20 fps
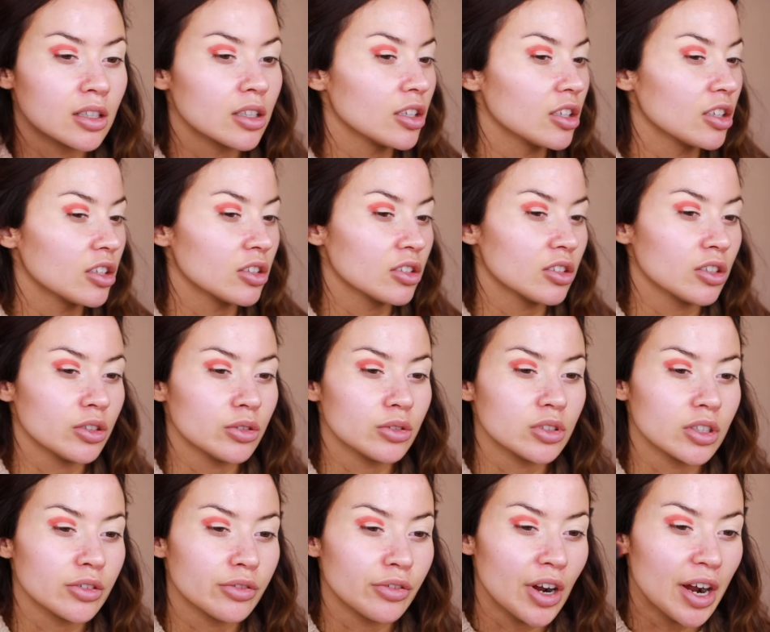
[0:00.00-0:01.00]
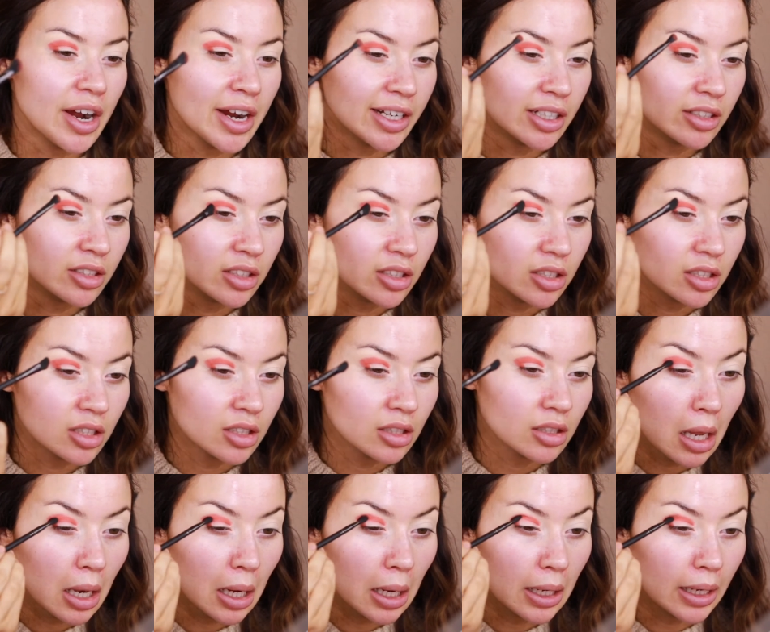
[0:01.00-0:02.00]
you know, defined
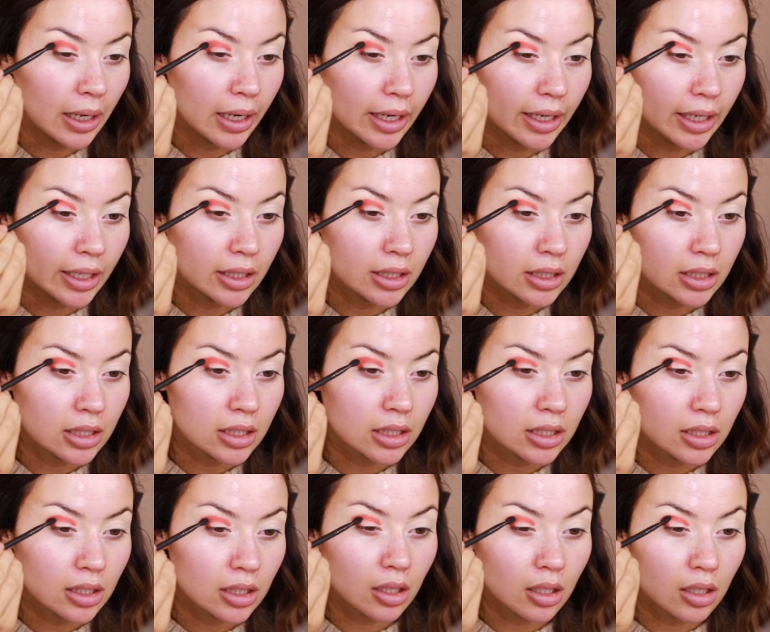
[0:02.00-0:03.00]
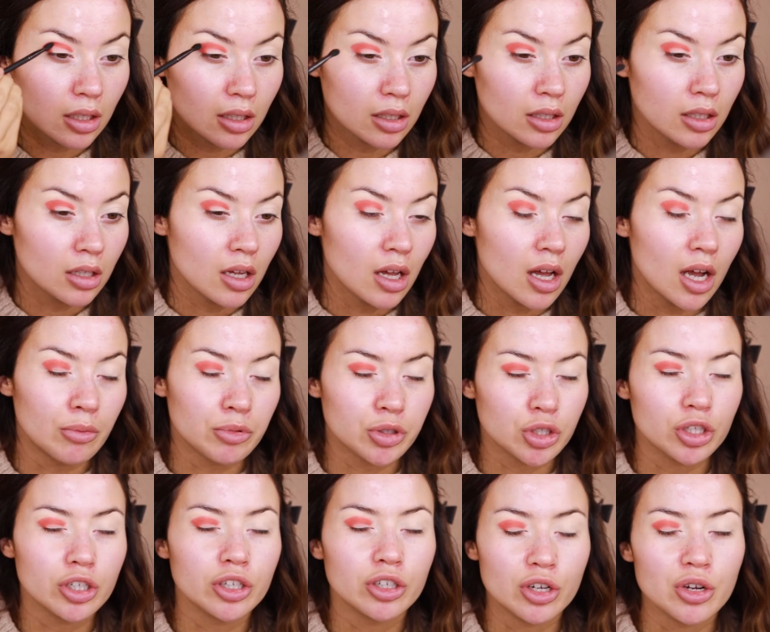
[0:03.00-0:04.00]
lids, I'm
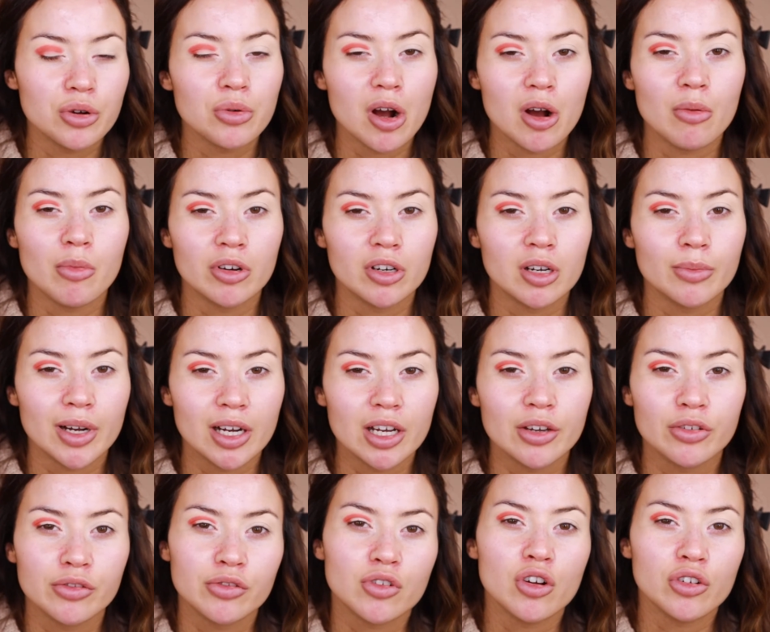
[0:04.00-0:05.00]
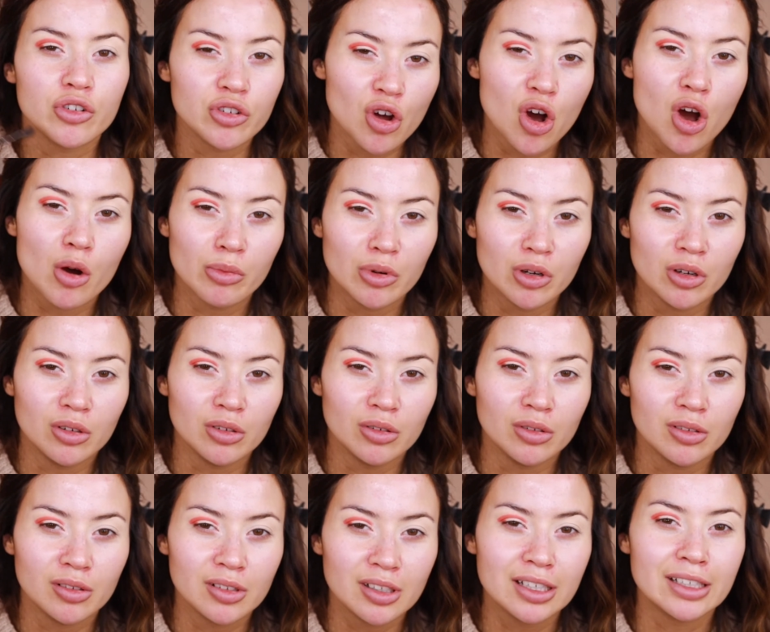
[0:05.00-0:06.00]
sure you know what I'm on about. If you've got
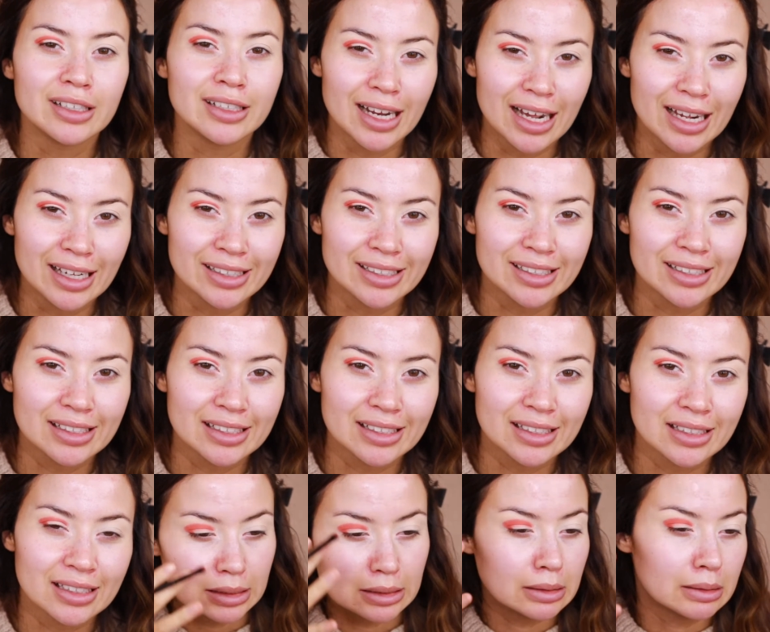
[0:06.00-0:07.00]
normal, nice,